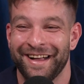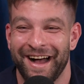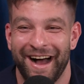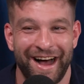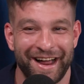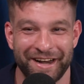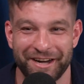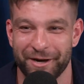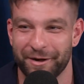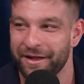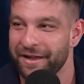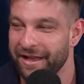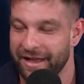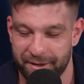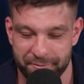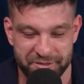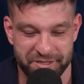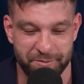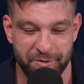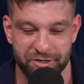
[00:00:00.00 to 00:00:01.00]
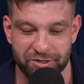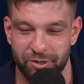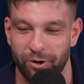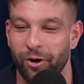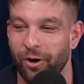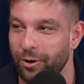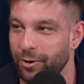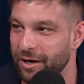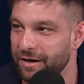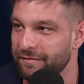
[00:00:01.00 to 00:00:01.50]
I didn't know. It was the most
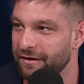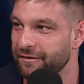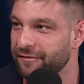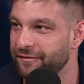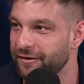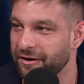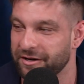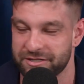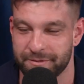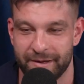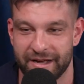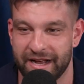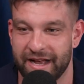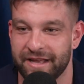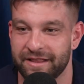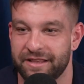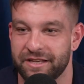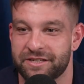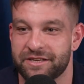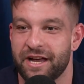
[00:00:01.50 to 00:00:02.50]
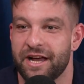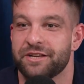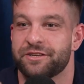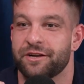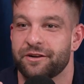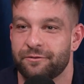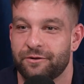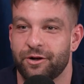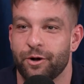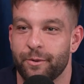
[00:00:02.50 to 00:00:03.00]
awkward I've ever felt, because I'm like, these guys
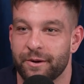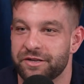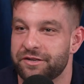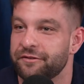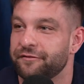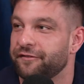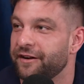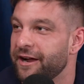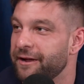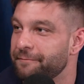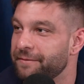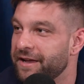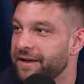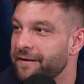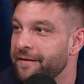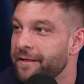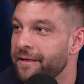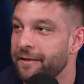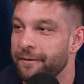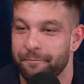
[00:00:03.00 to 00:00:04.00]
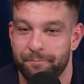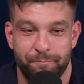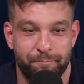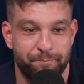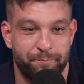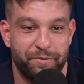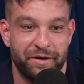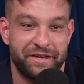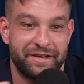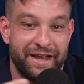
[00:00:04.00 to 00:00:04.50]
are going to fight me,
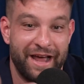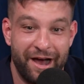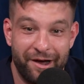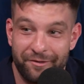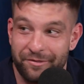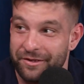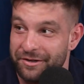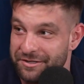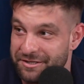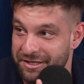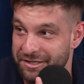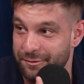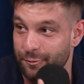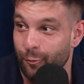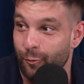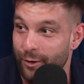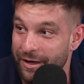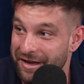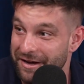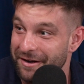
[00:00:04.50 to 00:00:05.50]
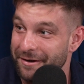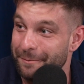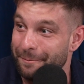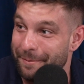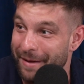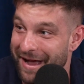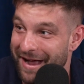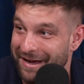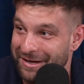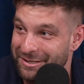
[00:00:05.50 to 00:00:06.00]
but now there's this weird
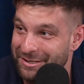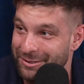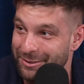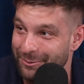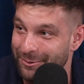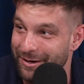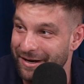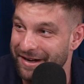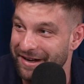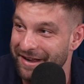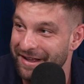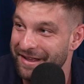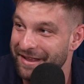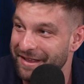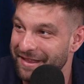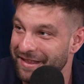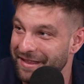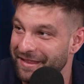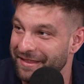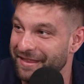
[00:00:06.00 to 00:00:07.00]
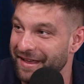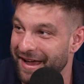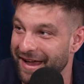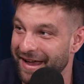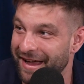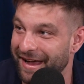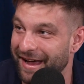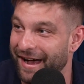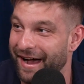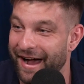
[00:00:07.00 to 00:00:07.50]
backstory
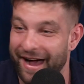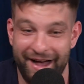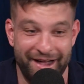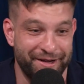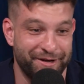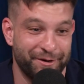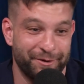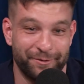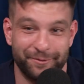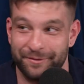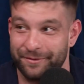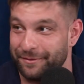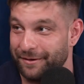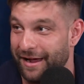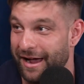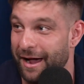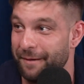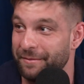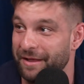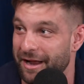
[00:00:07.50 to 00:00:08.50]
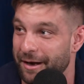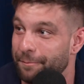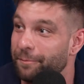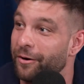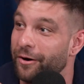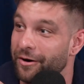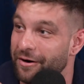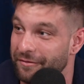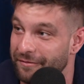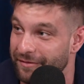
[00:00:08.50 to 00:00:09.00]
that I'm not a
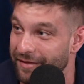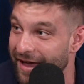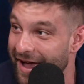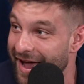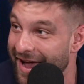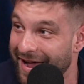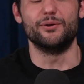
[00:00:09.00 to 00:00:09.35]
part of that.